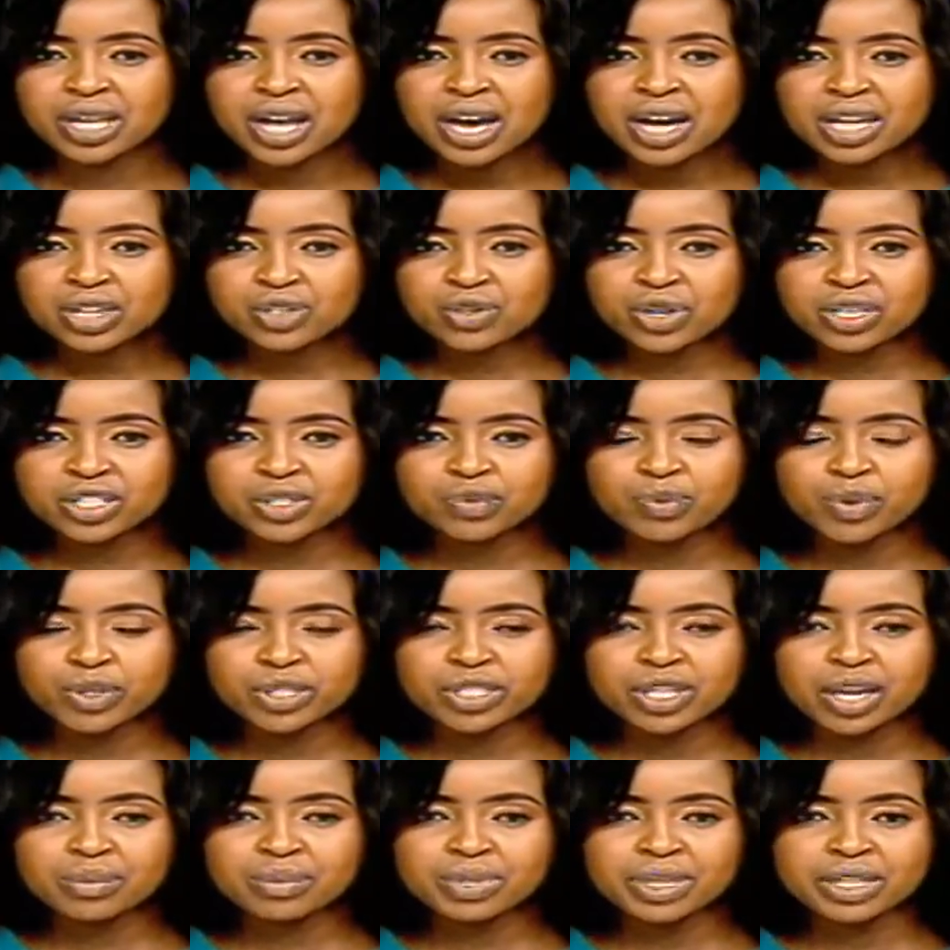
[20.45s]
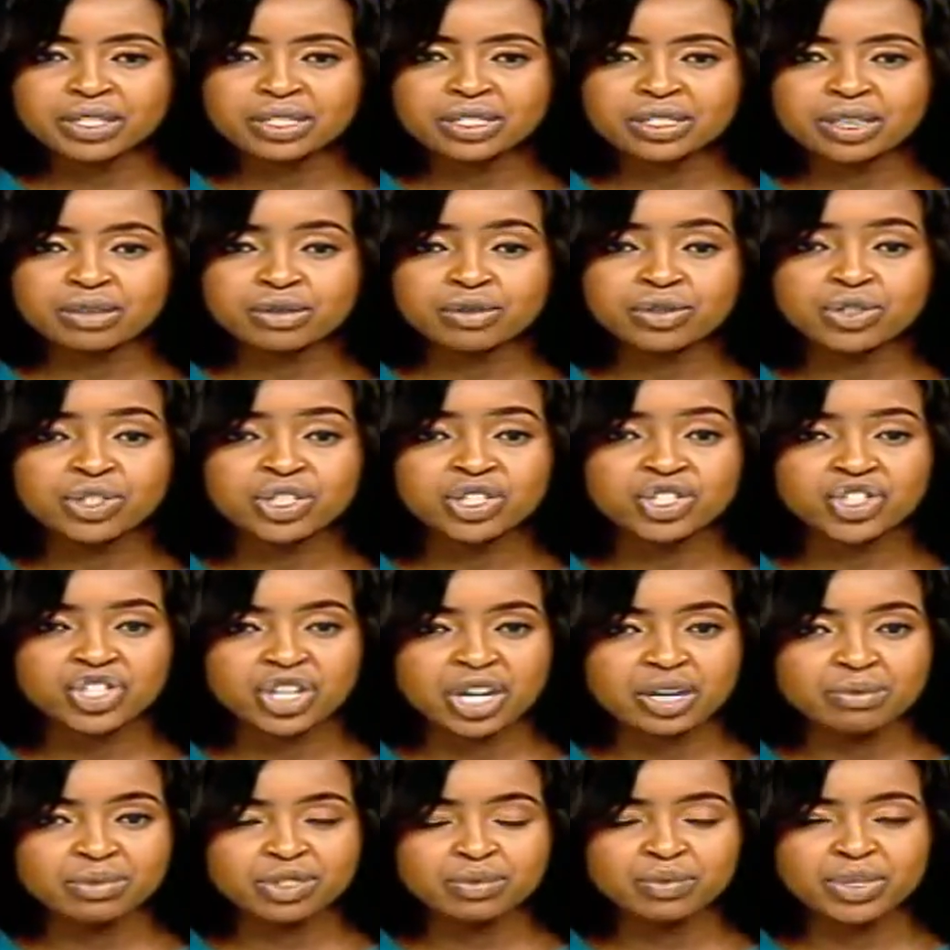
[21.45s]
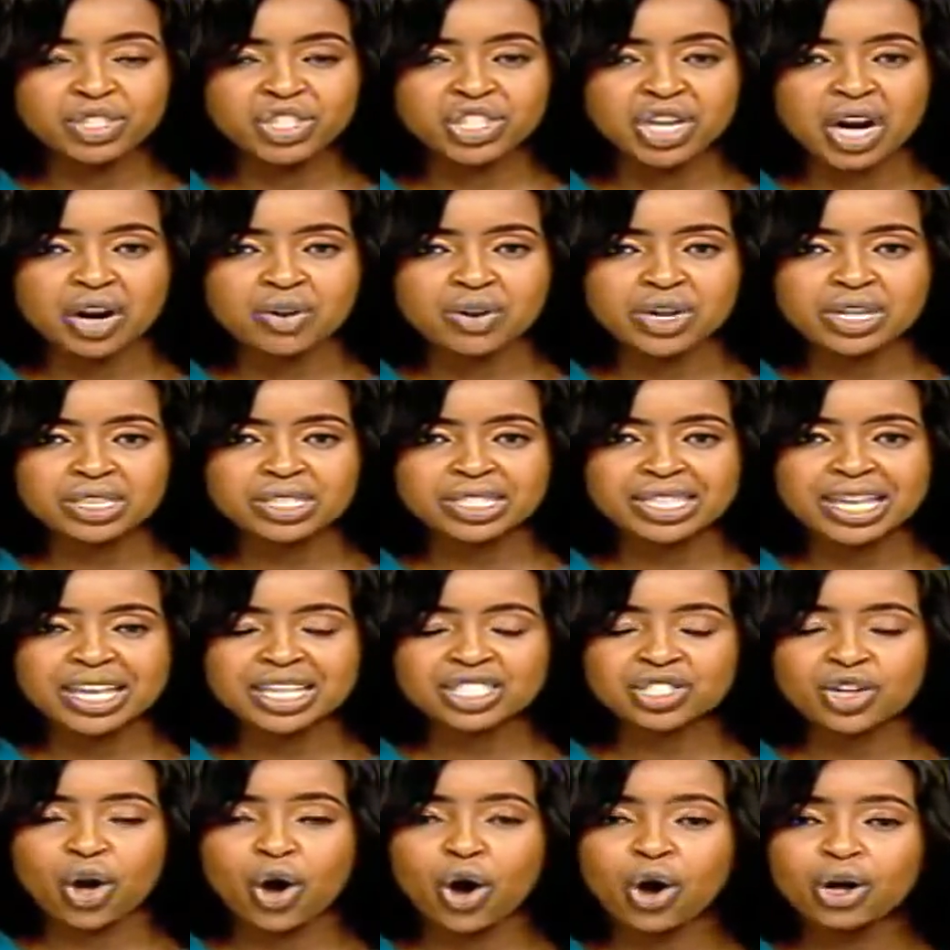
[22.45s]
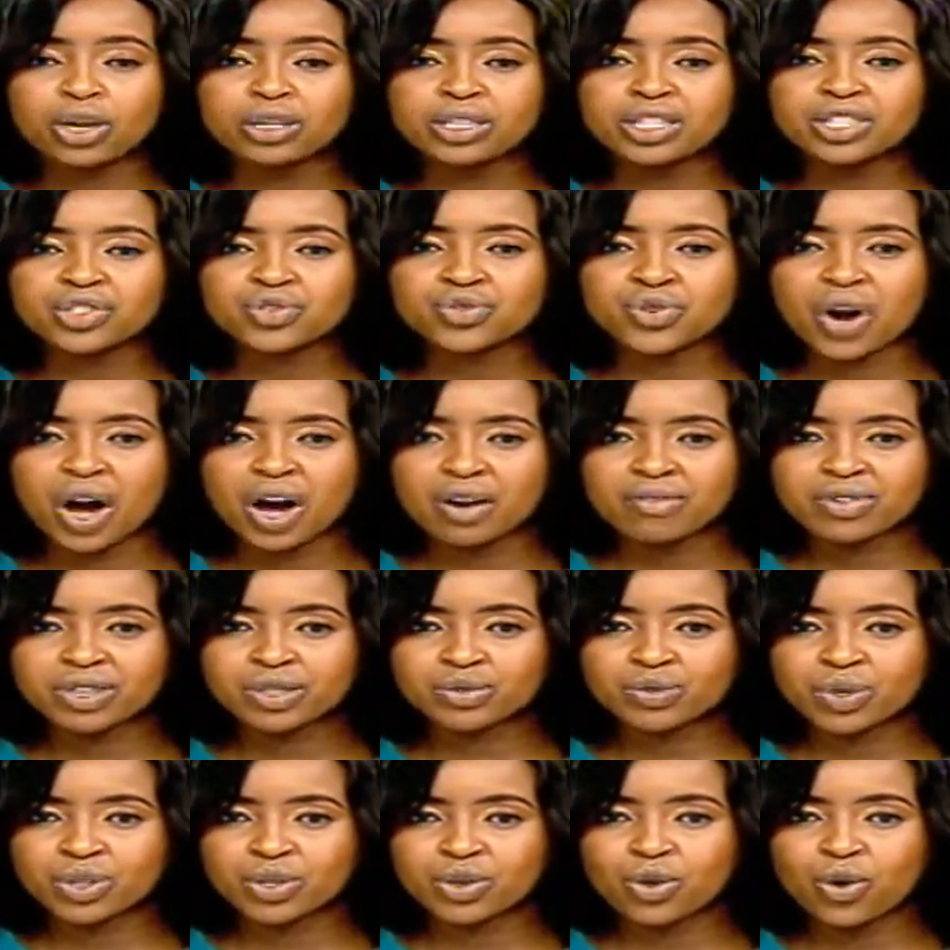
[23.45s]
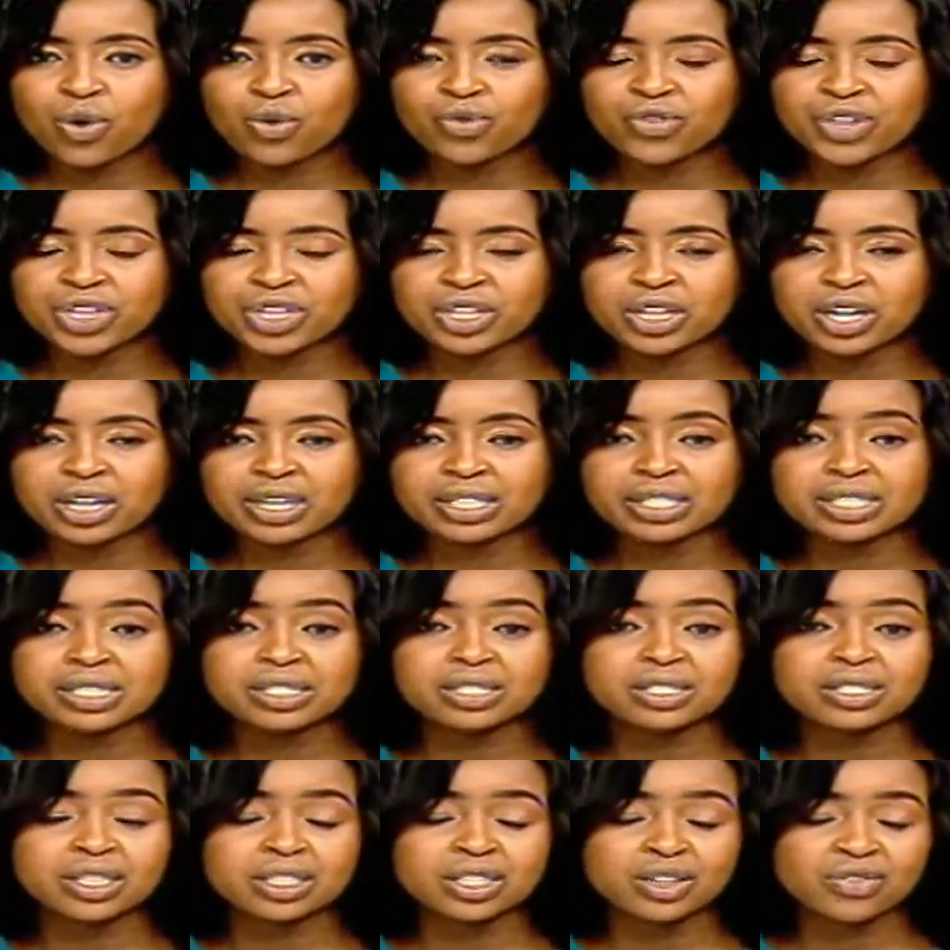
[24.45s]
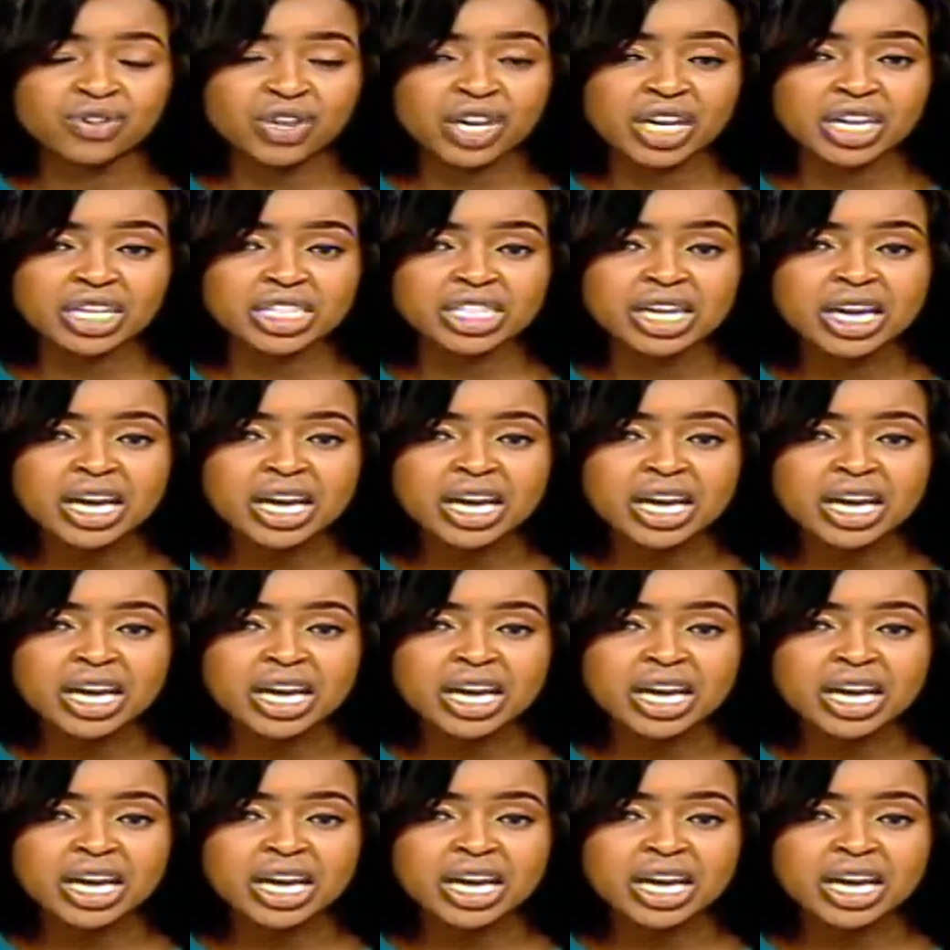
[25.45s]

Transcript: Transport Cabinet Secretary James Macharia says only drivers with COVID nineteen certificate